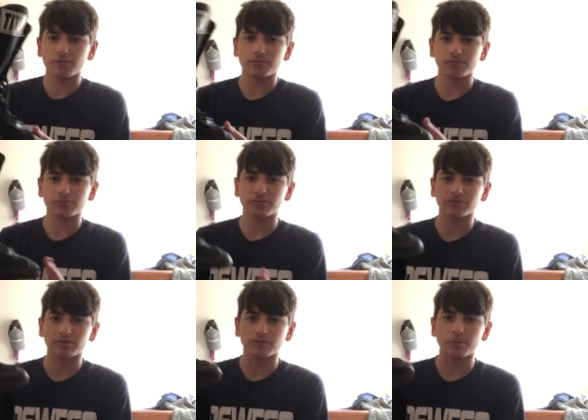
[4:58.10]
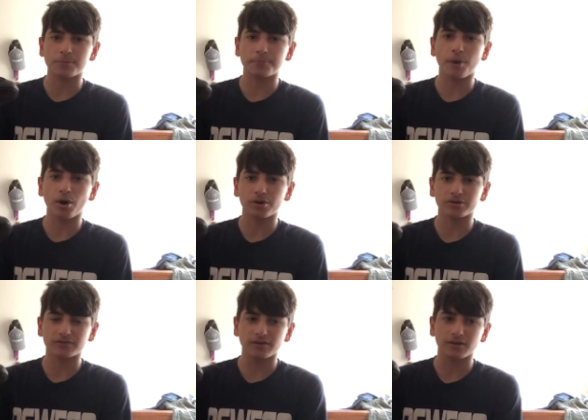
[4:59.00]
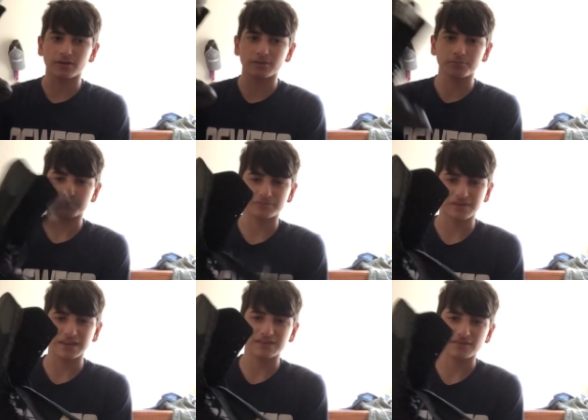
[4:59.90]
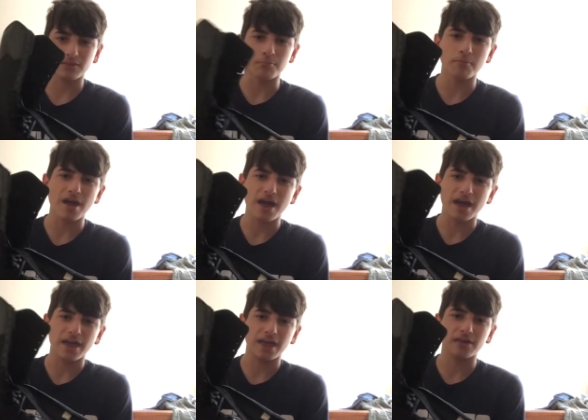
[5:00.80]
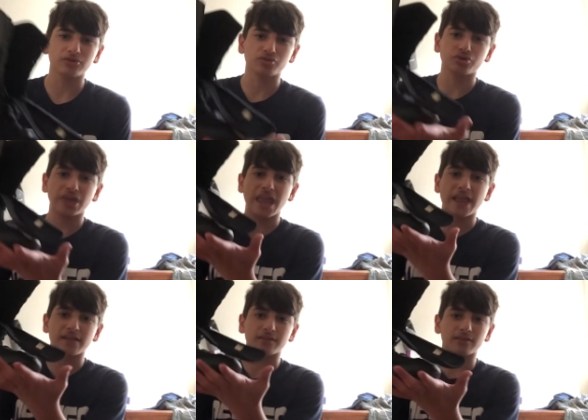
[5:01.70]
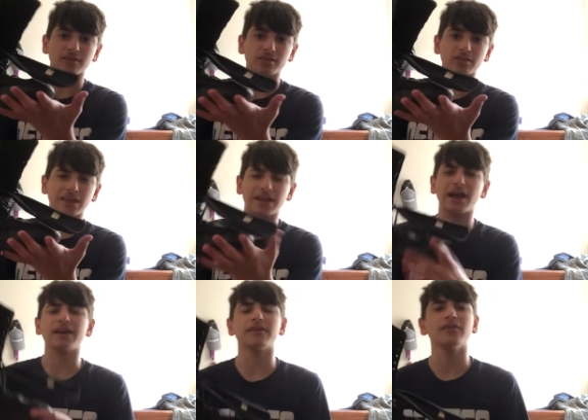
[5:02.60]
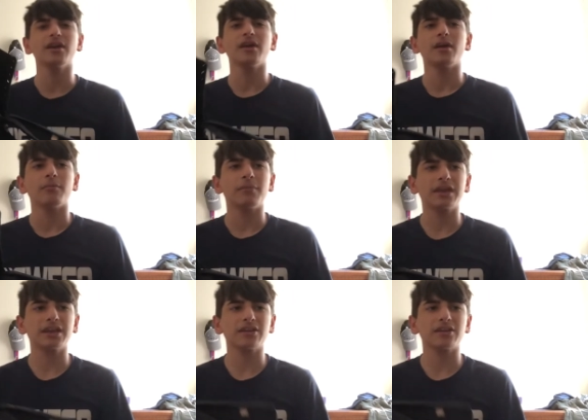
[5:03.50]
using the rubber part to dig into the mat and create, like, kind of making it